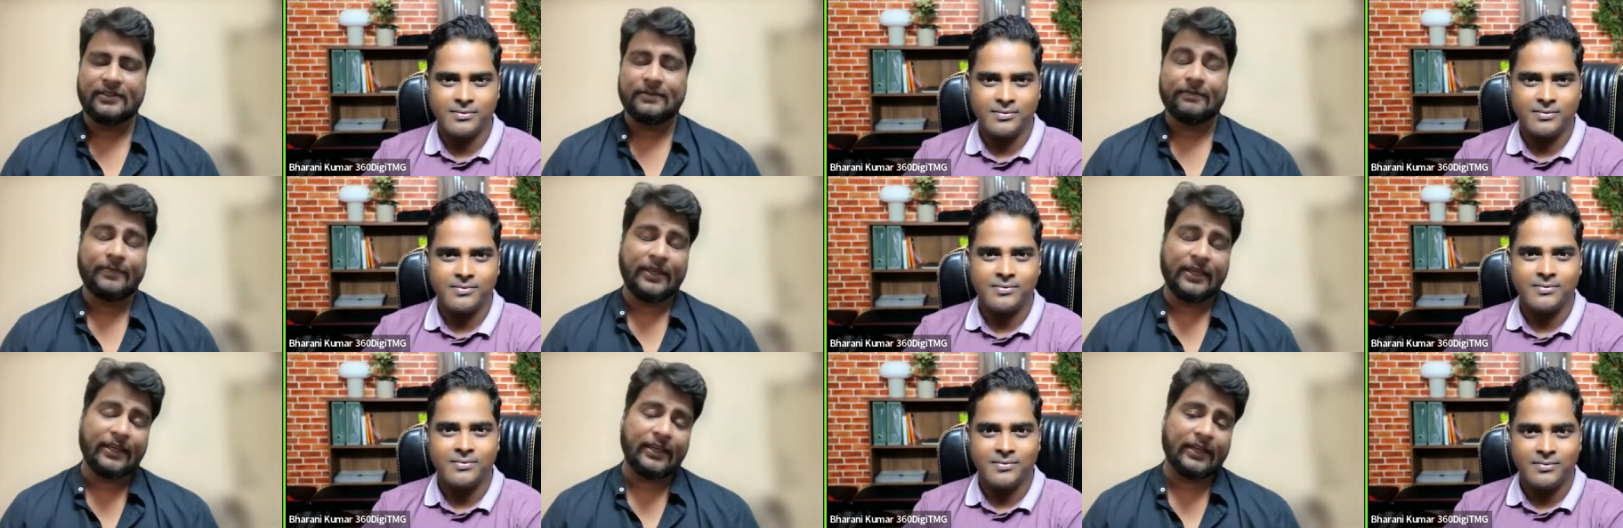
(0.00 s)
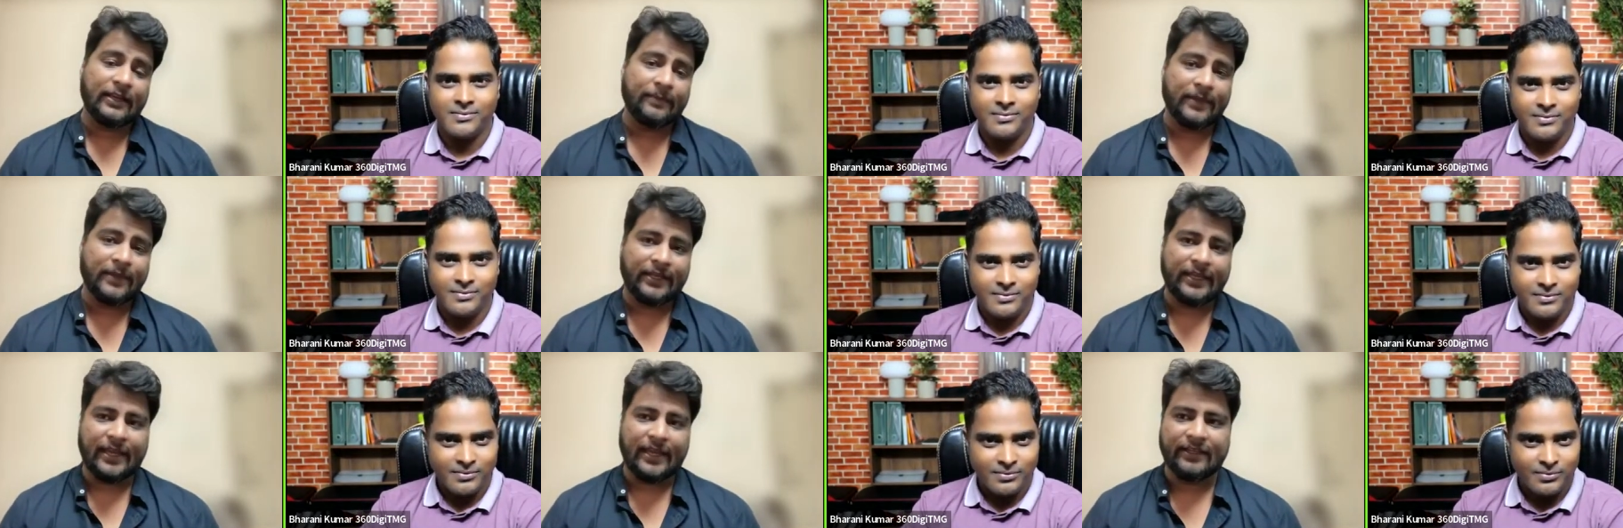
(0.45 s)
Speaker 1: being a
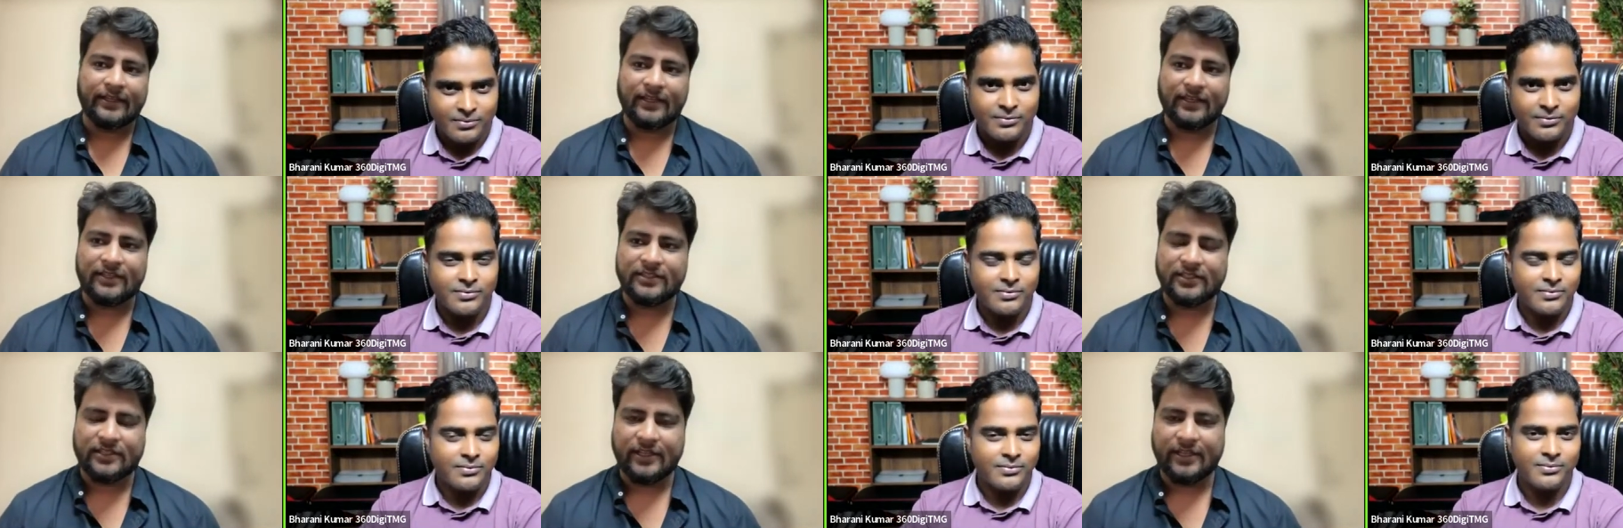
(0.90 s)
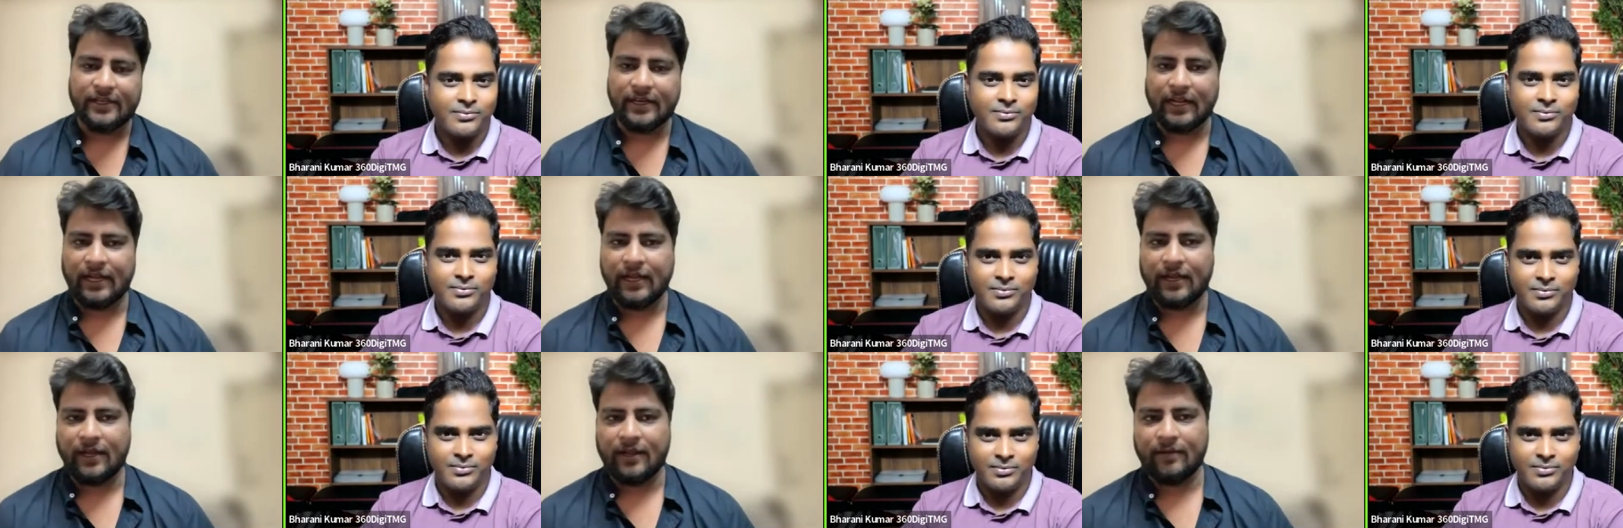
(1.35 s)
mechanical engineer,
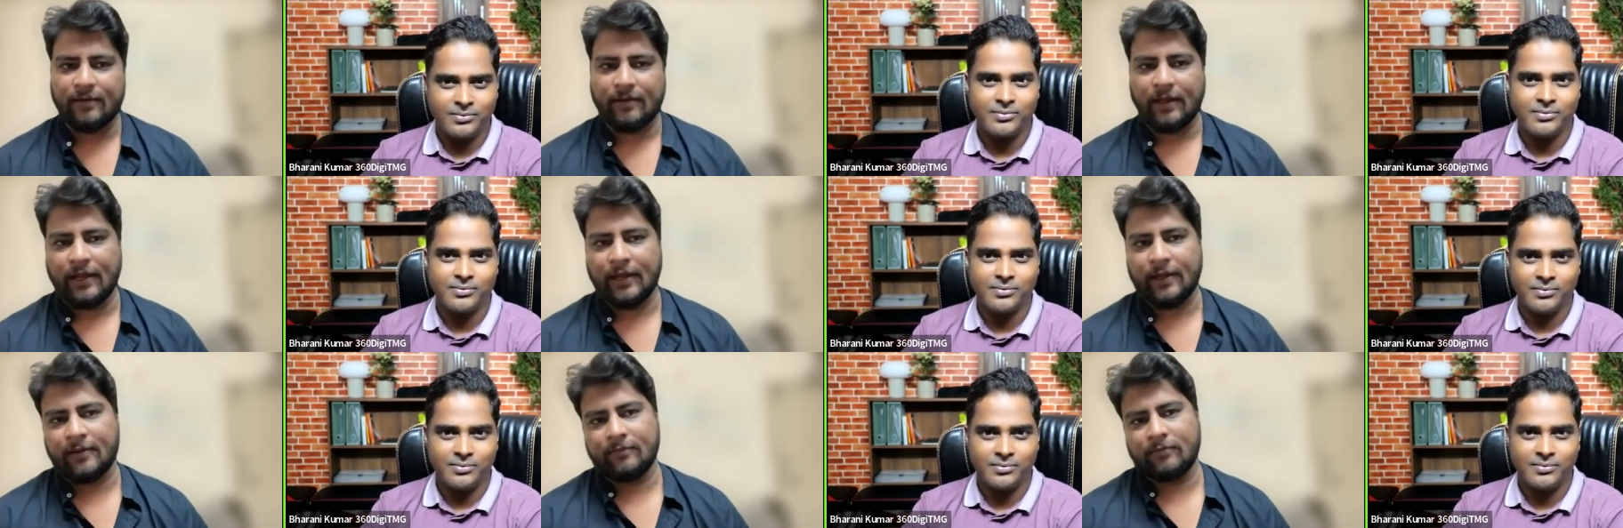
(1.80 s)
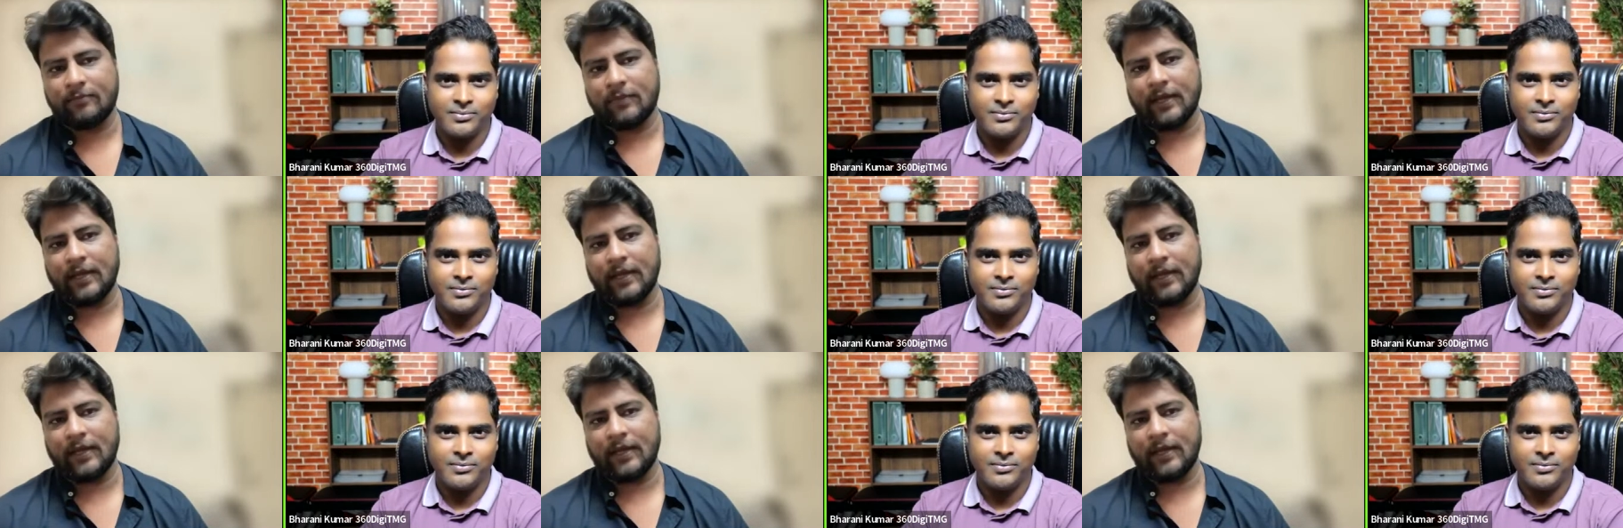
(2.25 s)
uh, I,